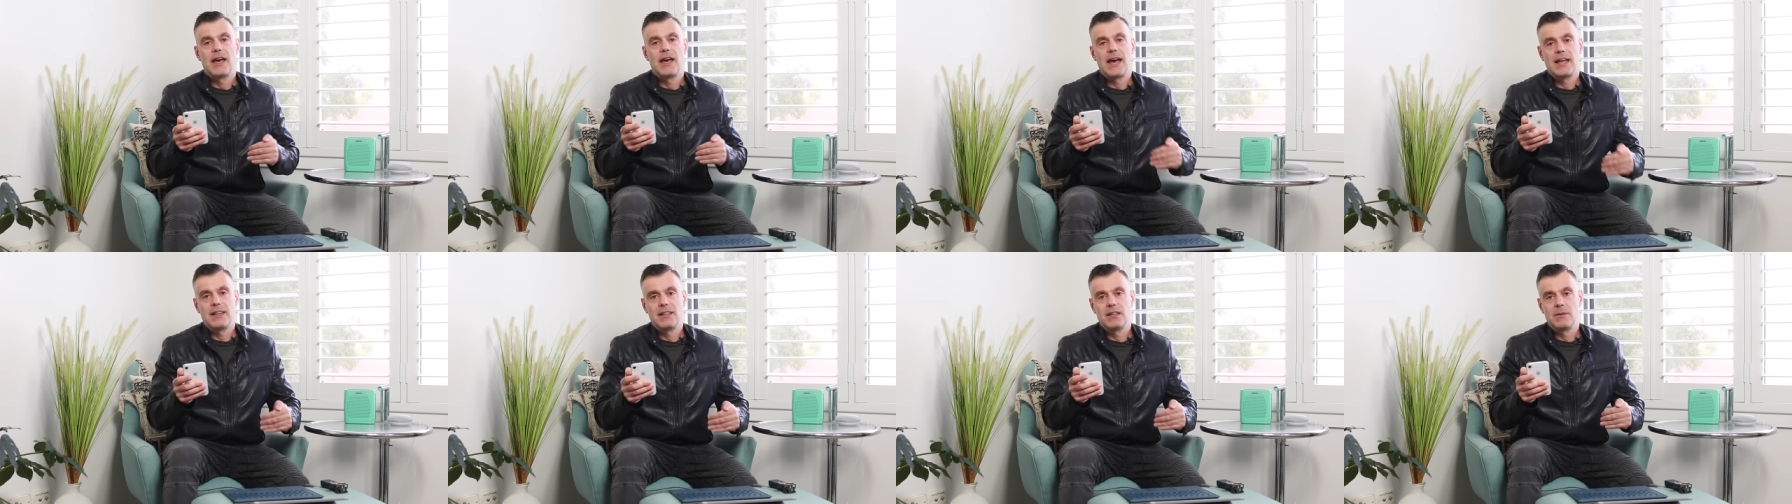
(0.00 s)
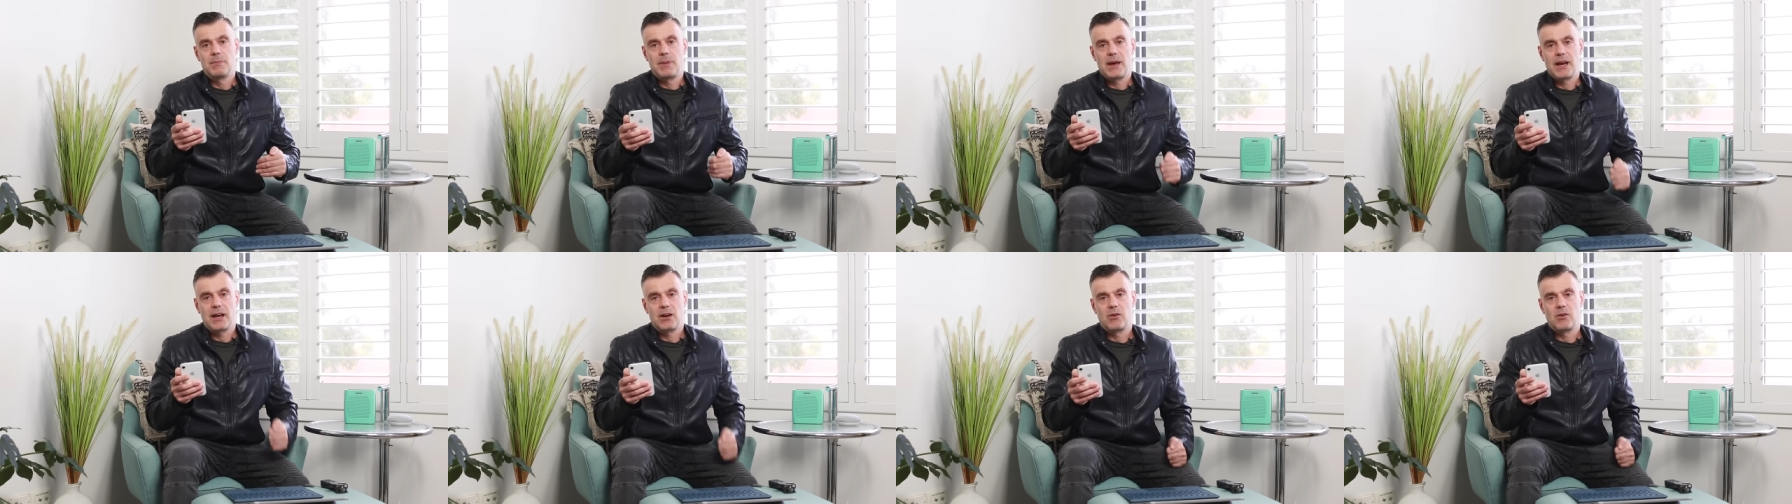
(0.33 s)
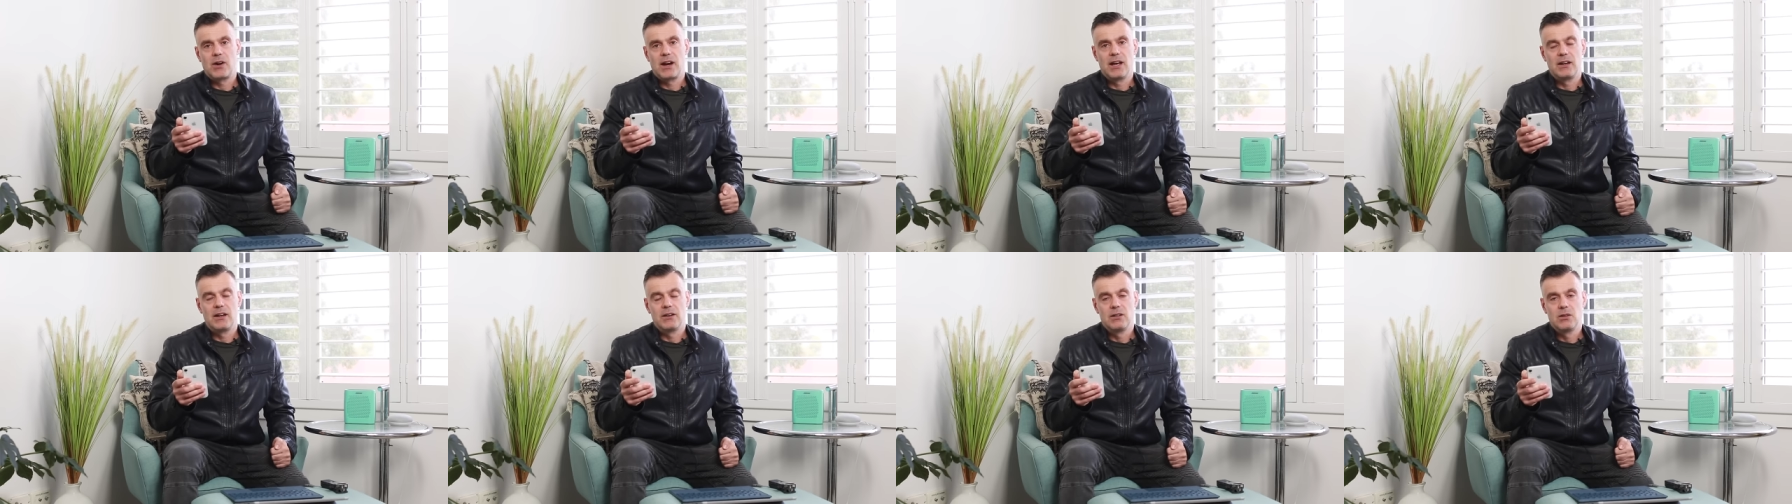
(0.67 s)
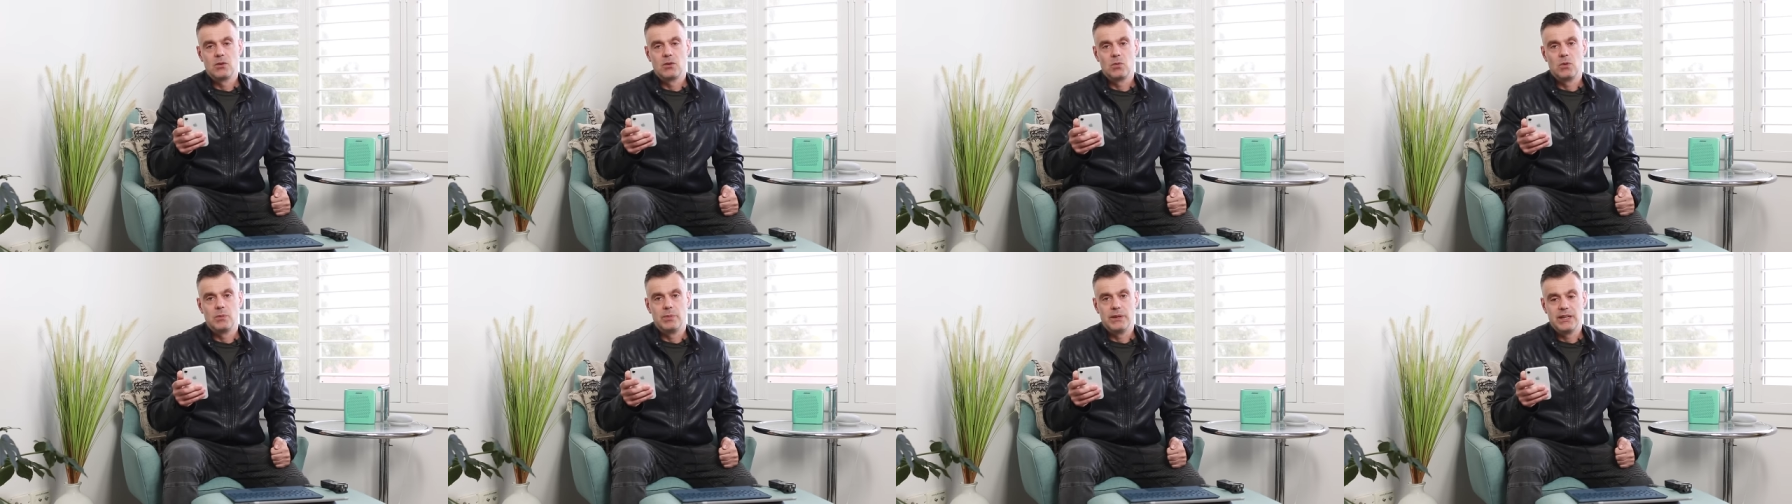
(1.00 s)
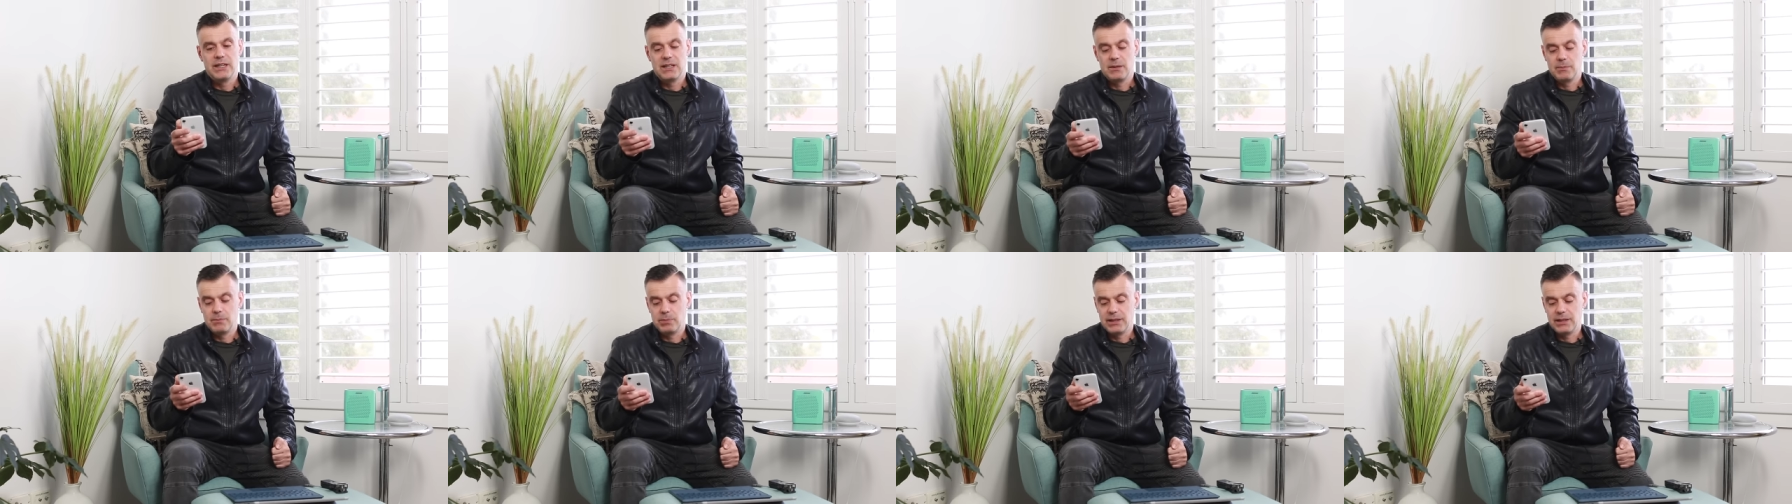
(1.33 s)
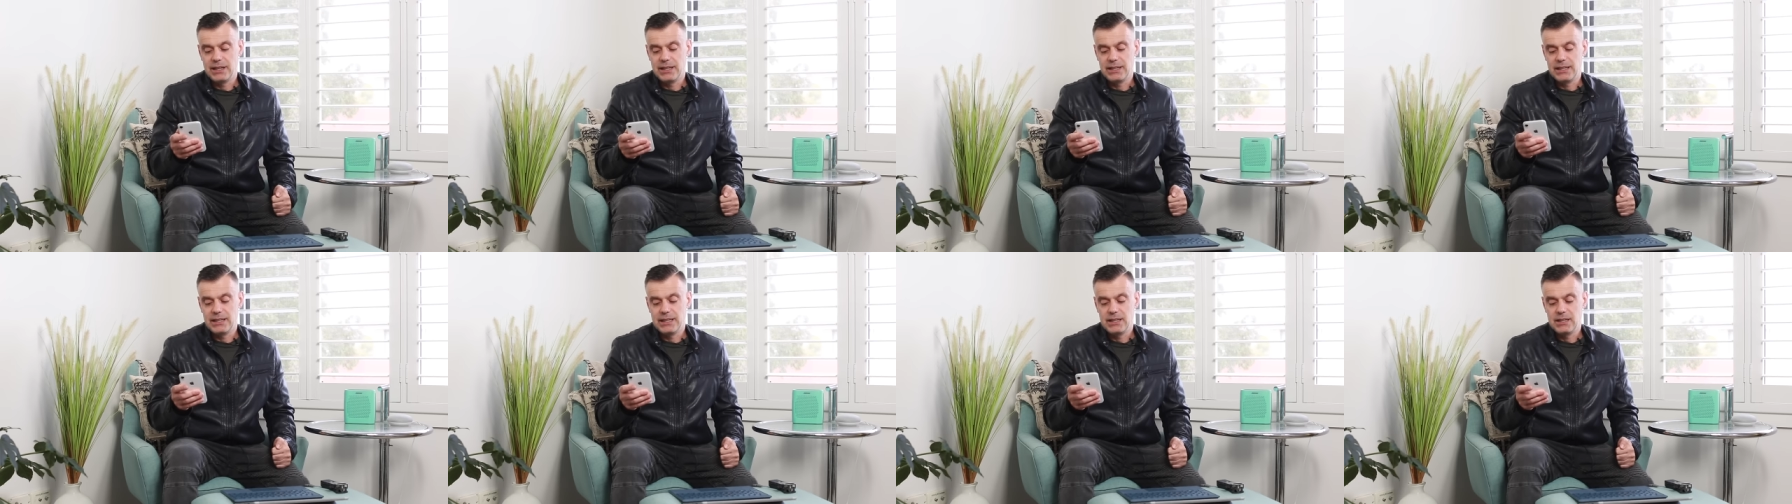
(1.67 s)
and the background will be
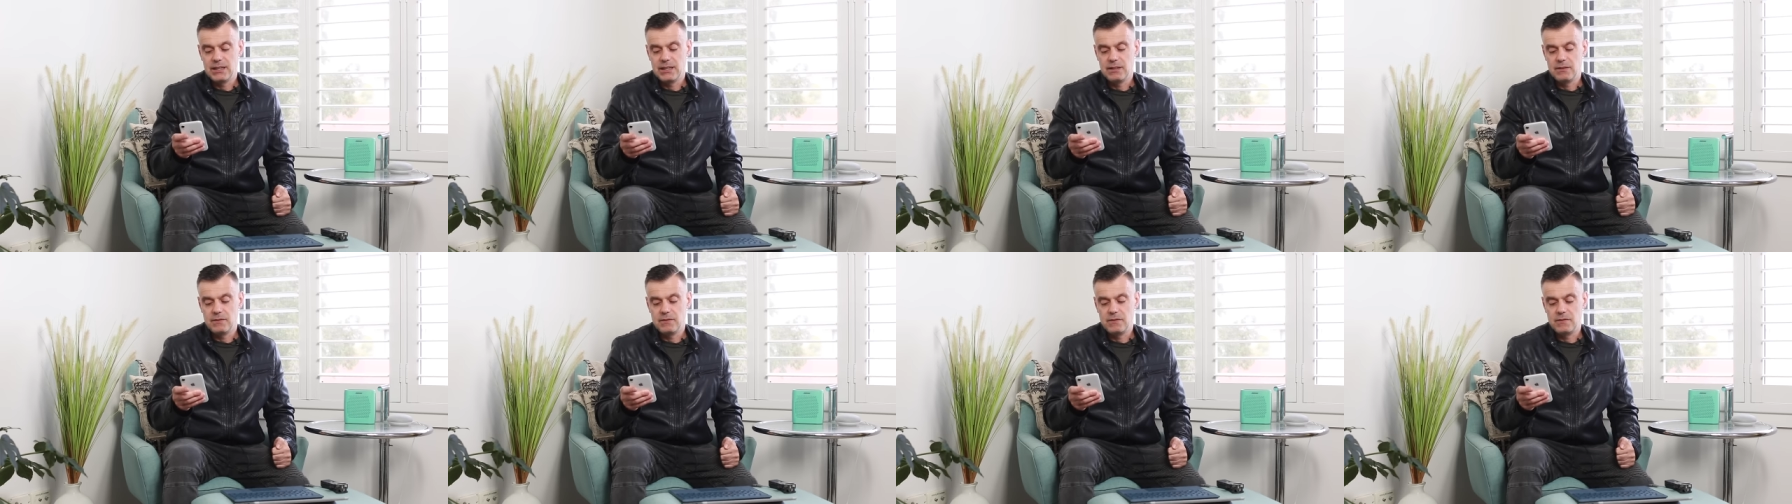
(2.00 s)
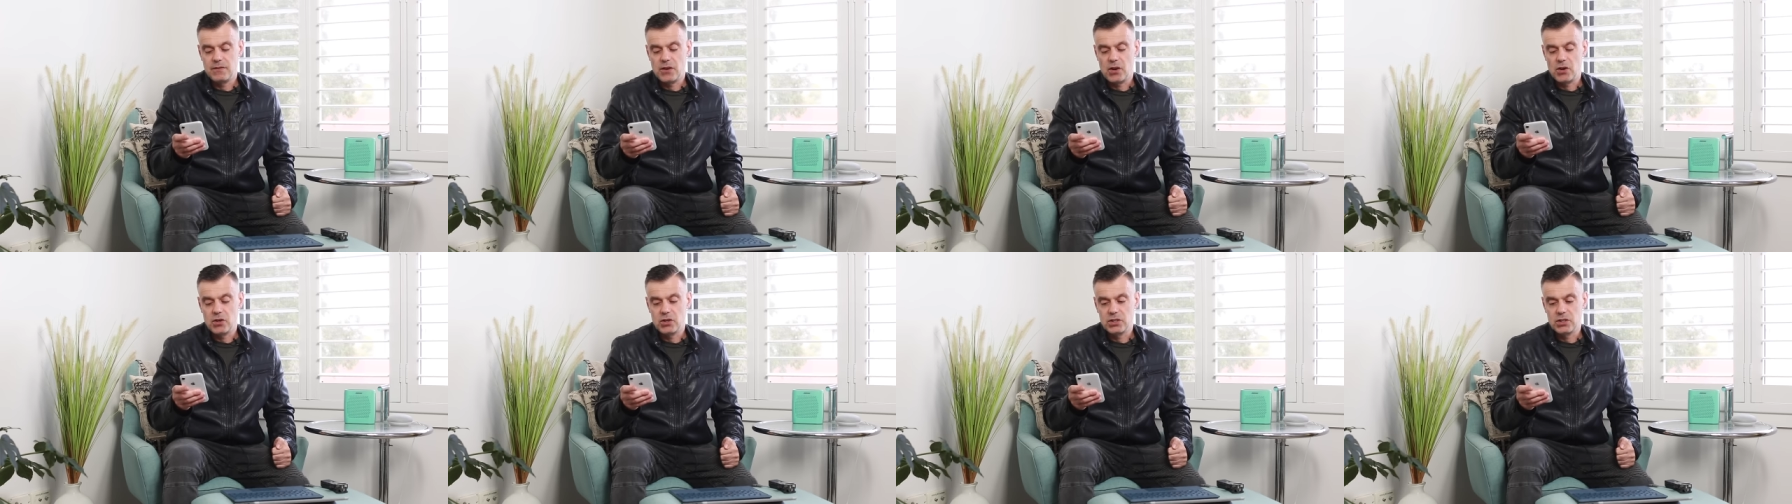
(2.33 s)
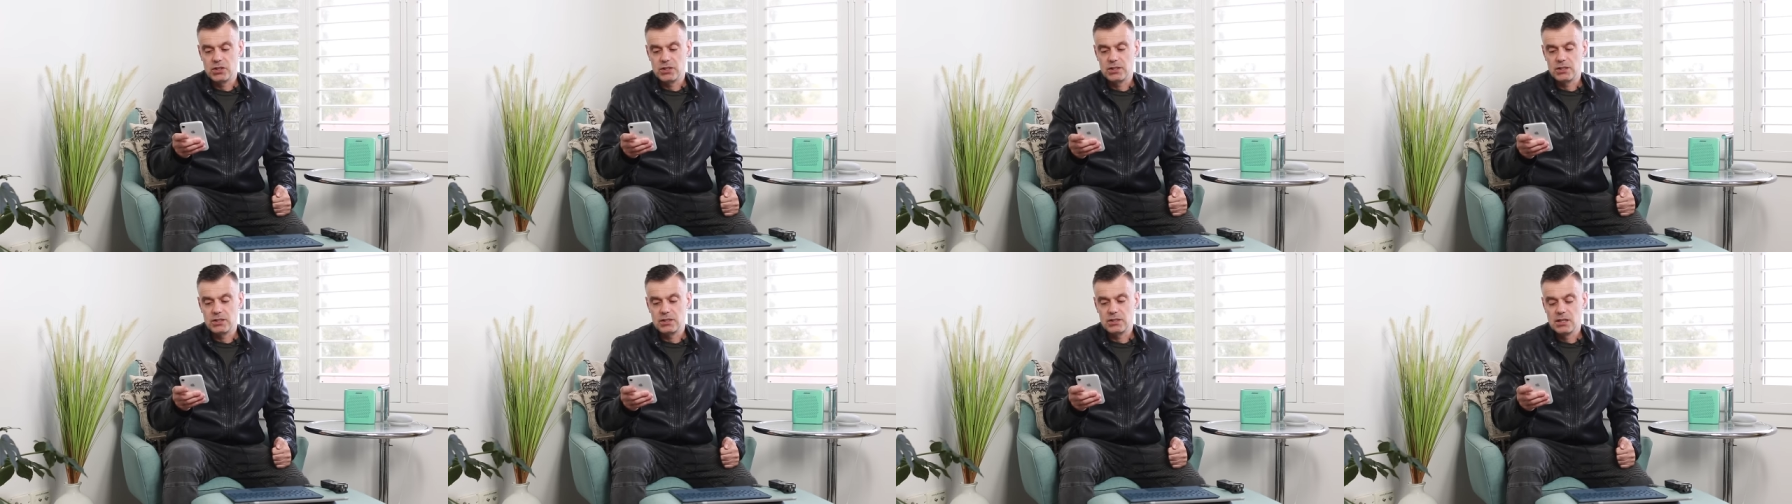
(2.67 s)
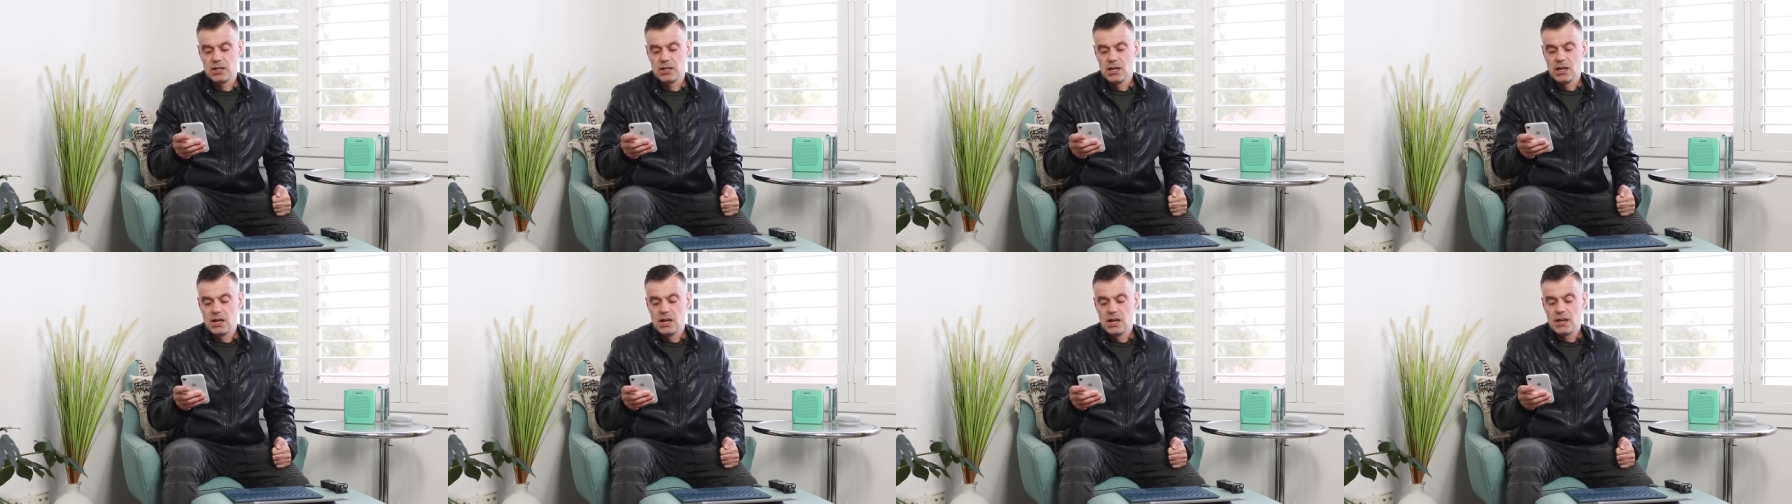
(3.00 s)
completely in focus.